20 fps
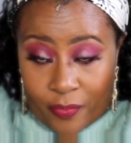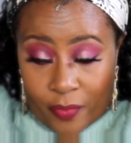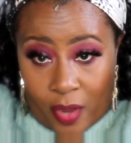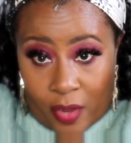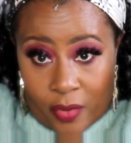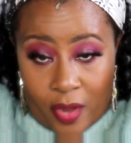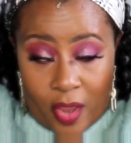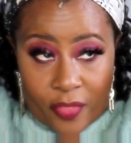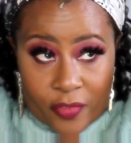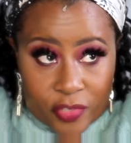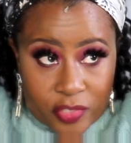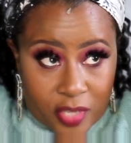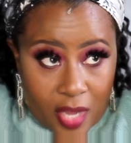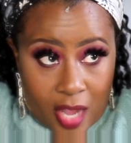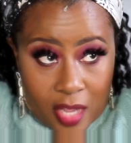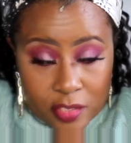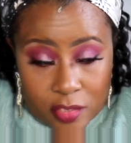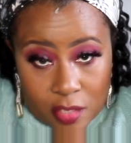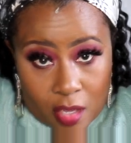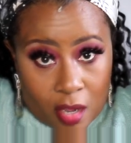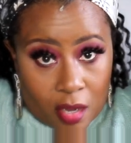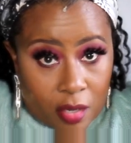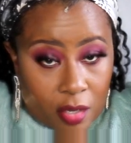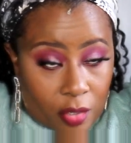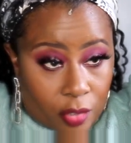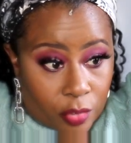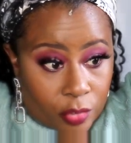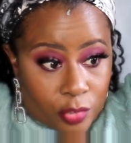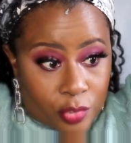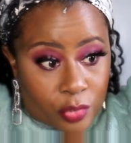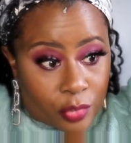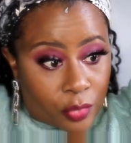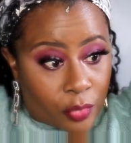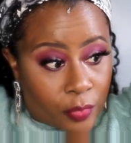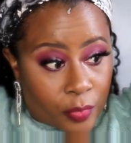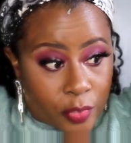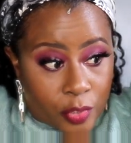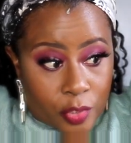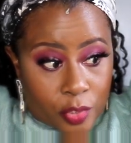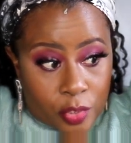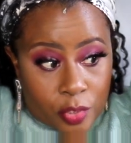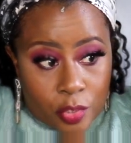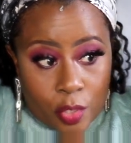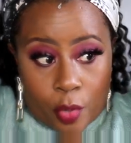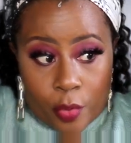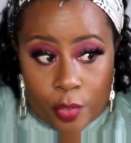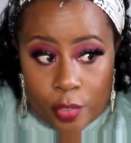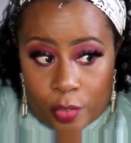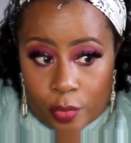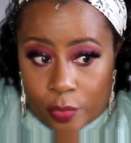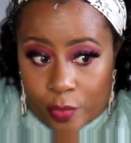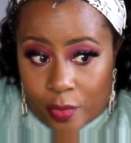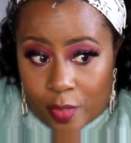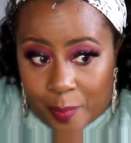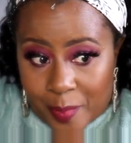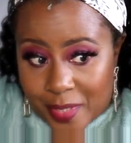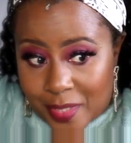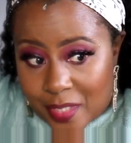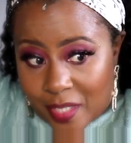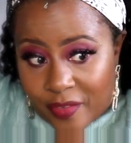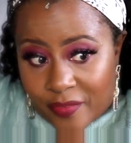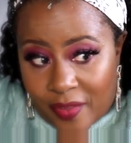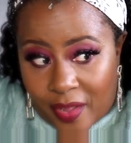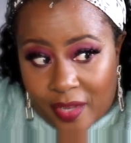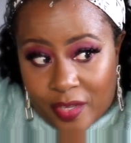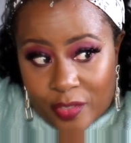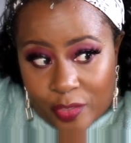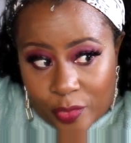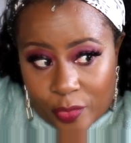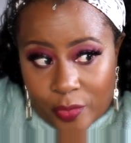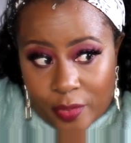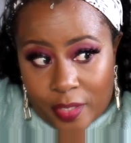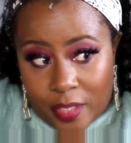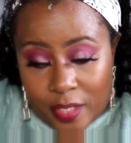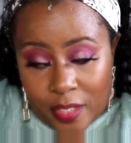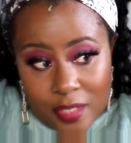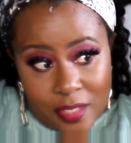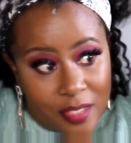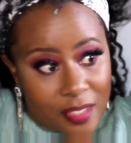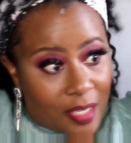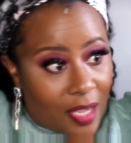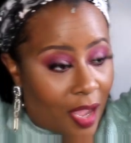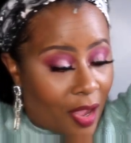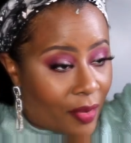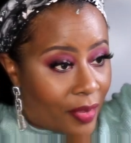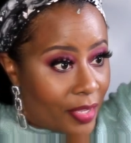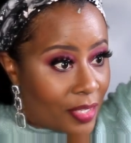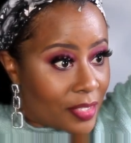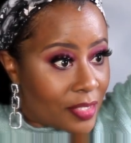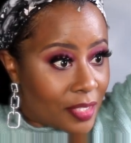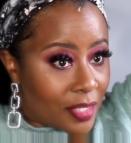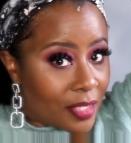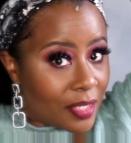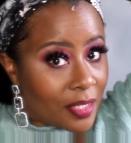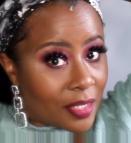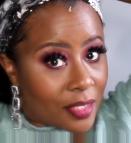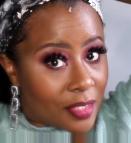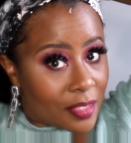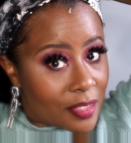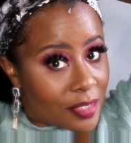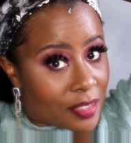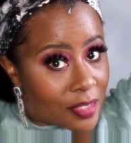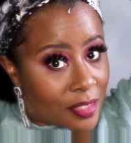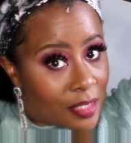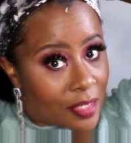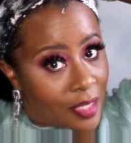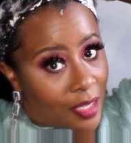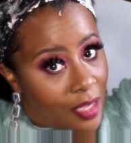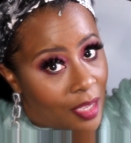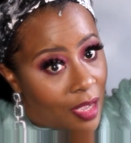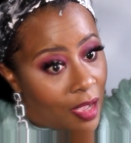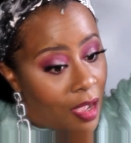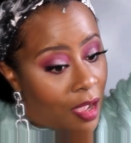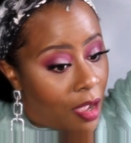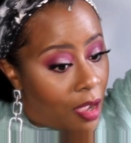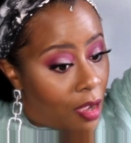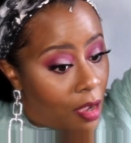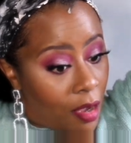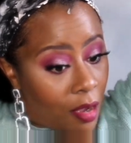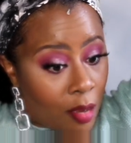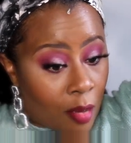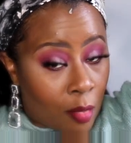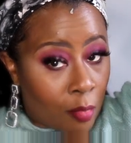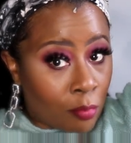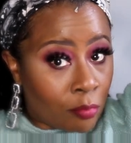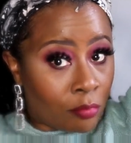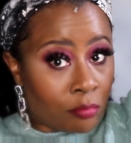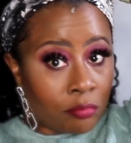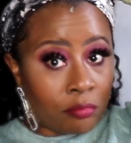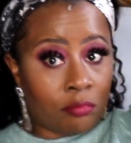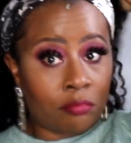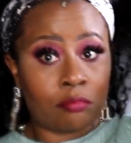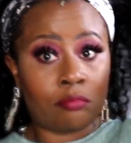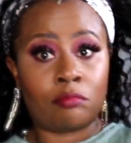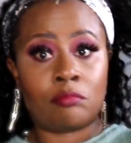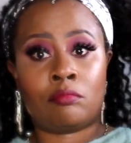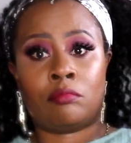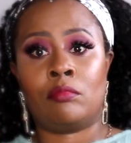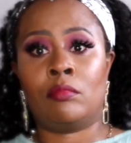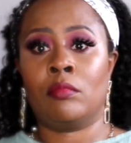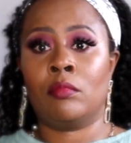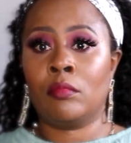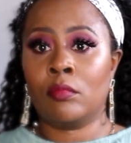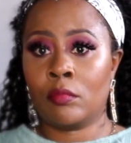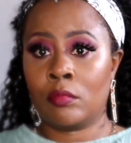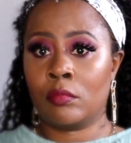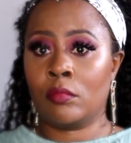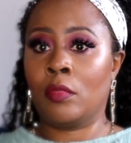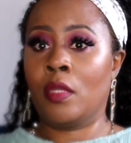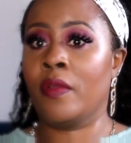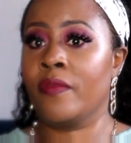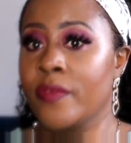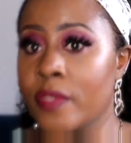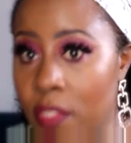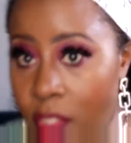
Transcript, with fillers: another style I saw a girl do was so cute. Let me see if I could do it and see how easy it is. Um, of